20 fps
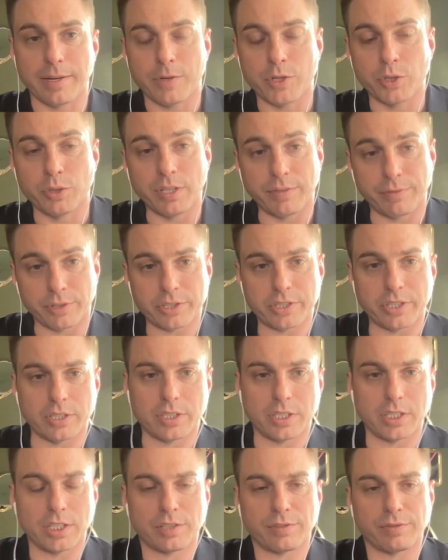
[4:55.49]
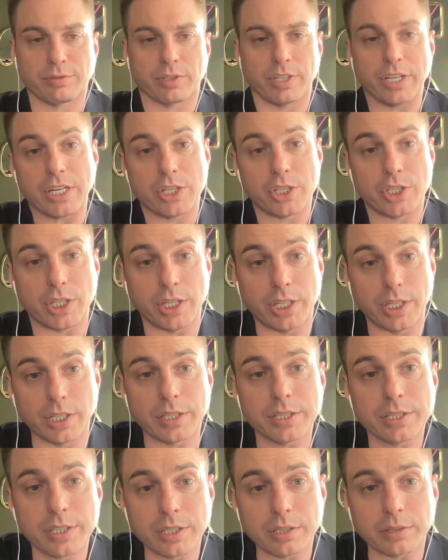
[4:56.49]
universities for
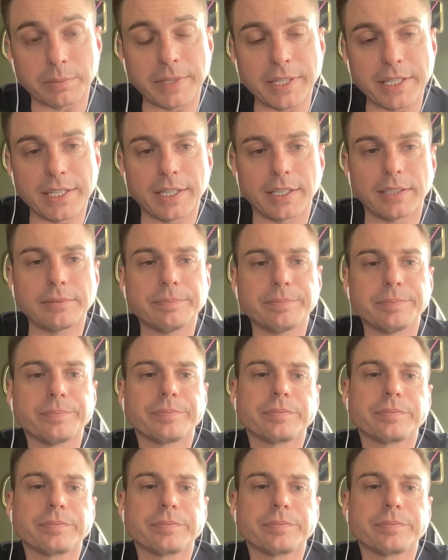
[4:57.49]
engineers in Romania.